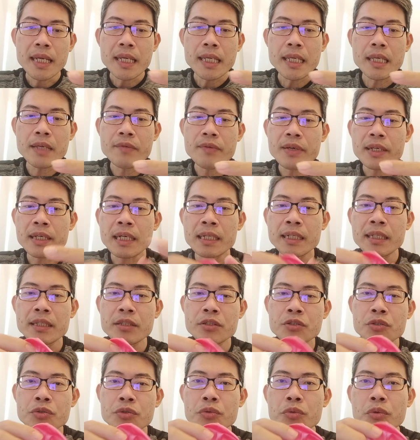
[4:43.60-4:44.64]
If I cut it
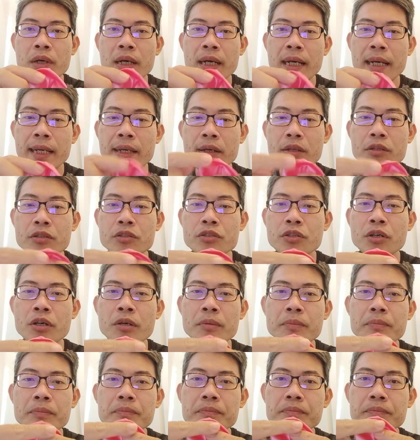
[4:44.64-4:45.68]
too high on
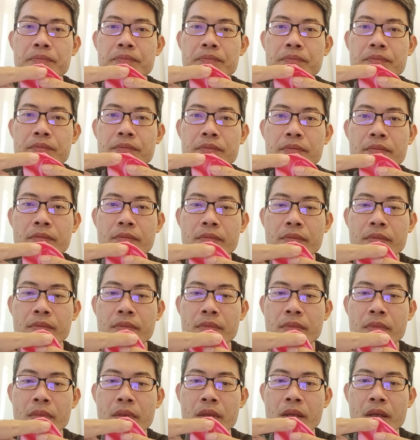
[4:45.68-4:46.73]
top,
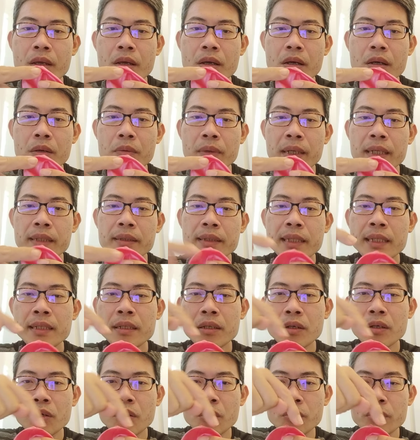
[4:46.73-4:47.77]
alright, then the
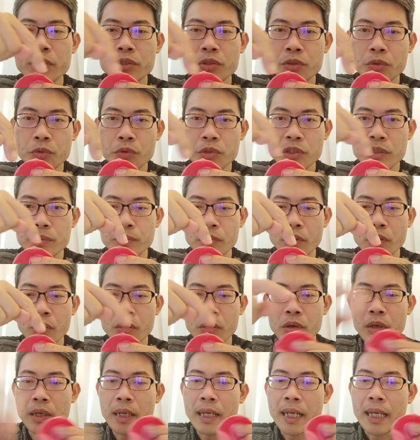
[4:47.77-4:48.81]
hole is too
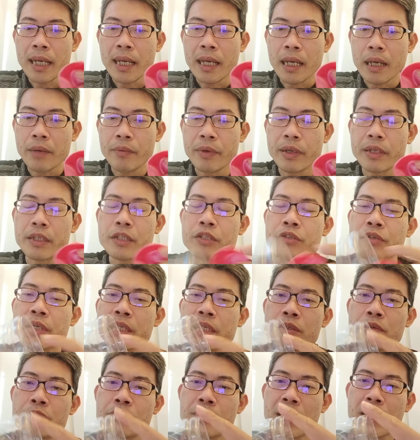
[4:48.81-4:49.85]
small, and when I try
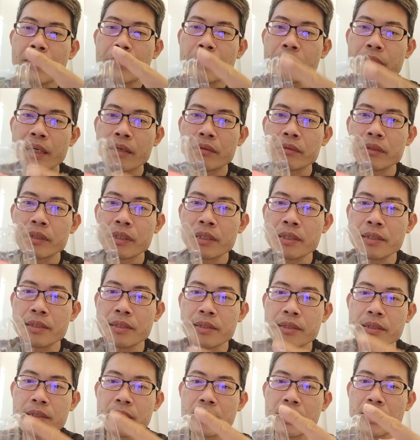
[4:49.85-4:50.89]
to wrap around
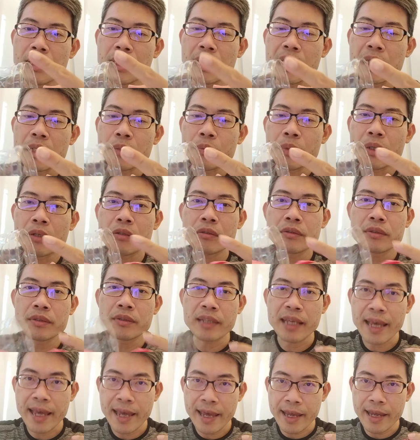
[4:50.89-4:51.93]
this, it will
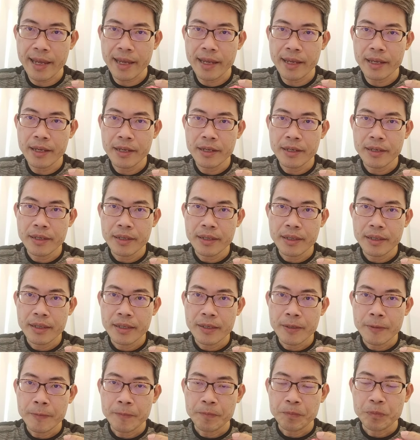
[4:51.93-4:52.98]
tear.
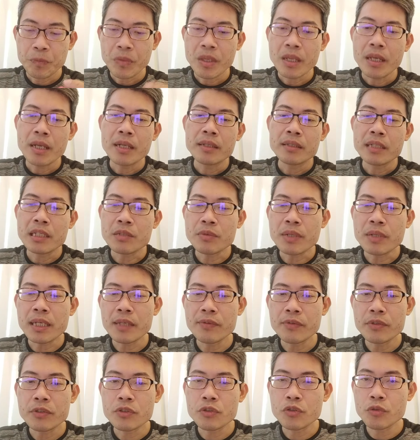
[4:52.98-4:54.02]
That's why I give
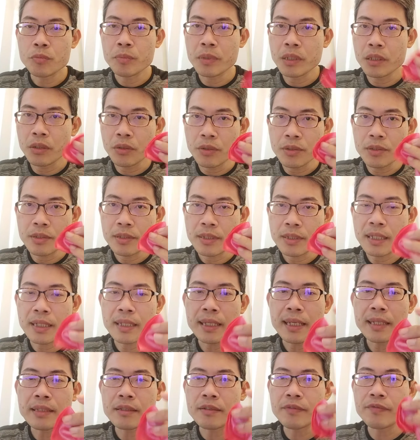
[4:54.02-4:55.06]
you 2 balloons. In
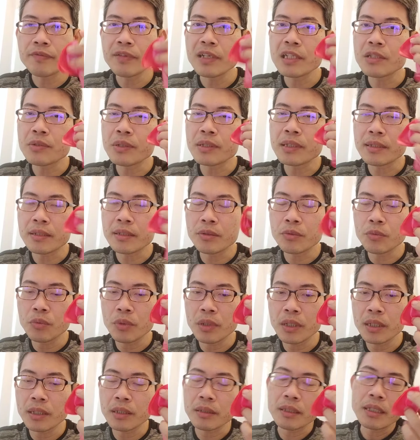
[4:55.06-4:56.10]
case the first one doesn't
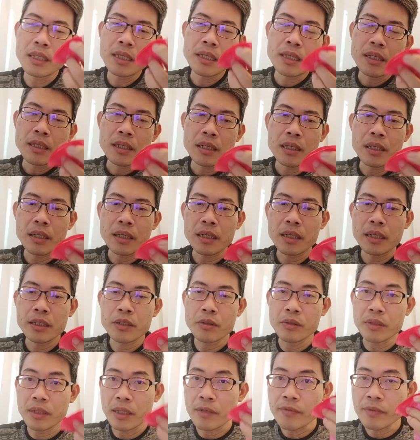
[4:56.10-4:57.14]
work, you
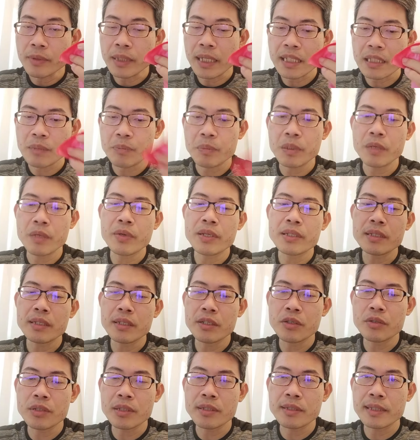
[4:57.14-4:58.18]
learn from the experience and
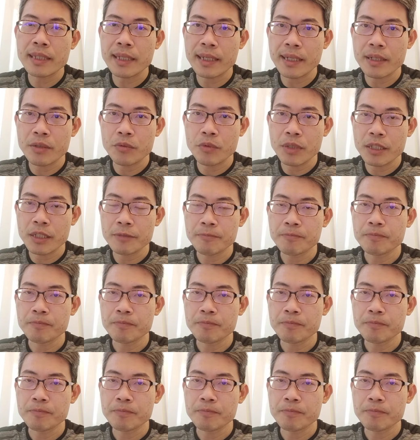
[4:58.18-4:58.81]
use the second one.